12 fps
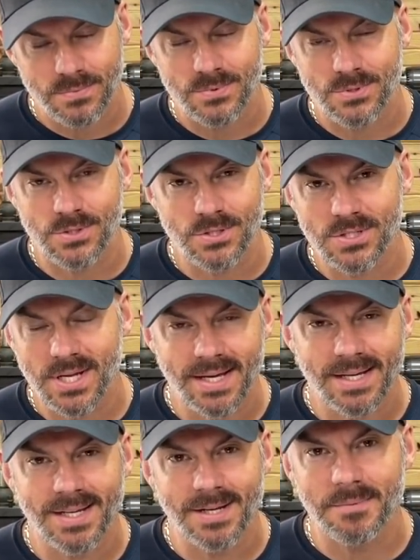just take
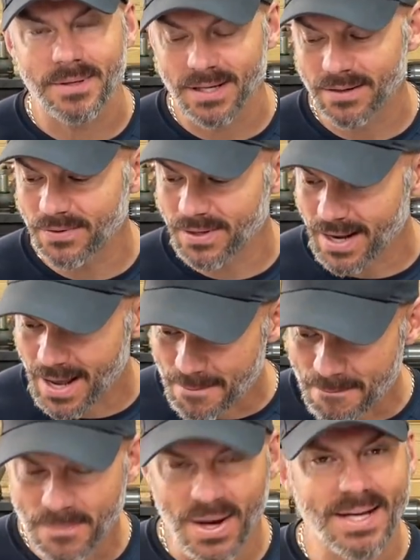a little bit of it
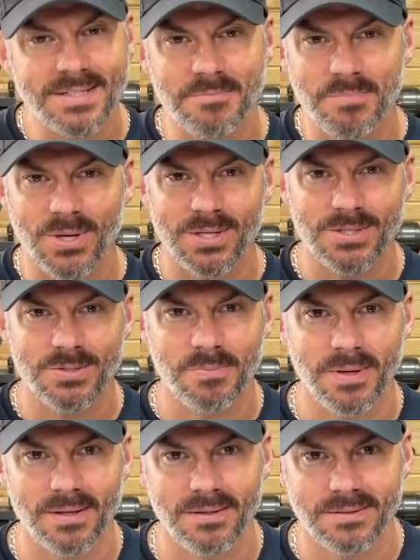and buy some precious
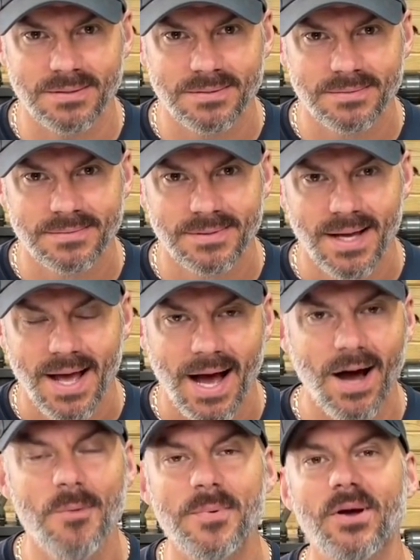metals. I
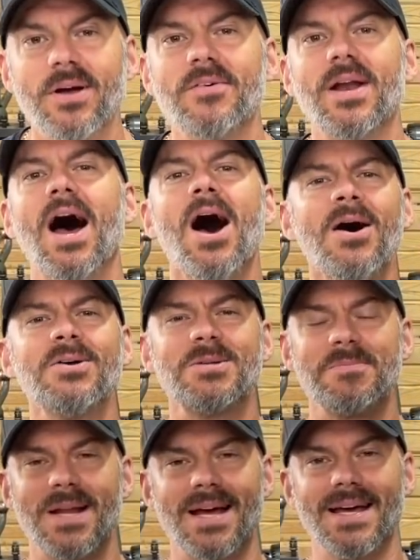hope y'all have an
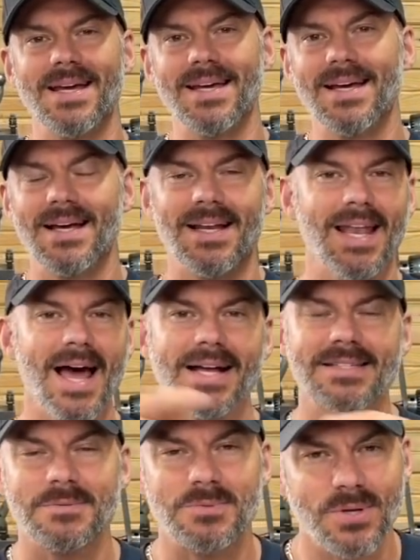awesome day. Like
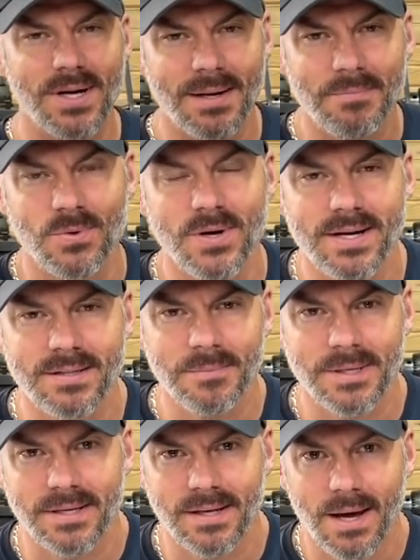and subscribe and ring the
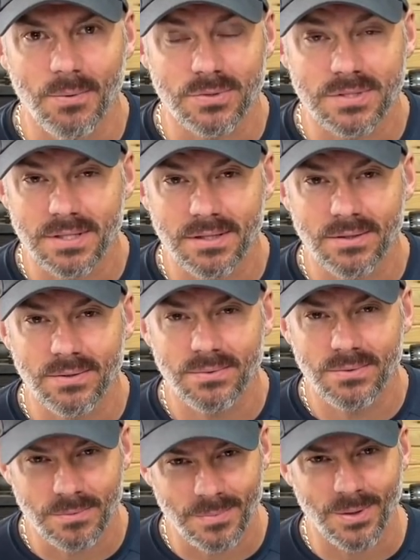bell. I will see you
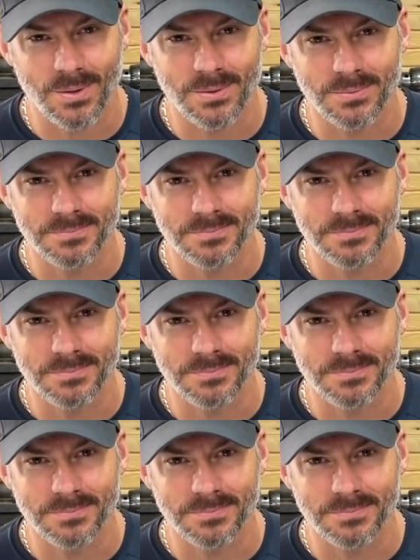tomorrow.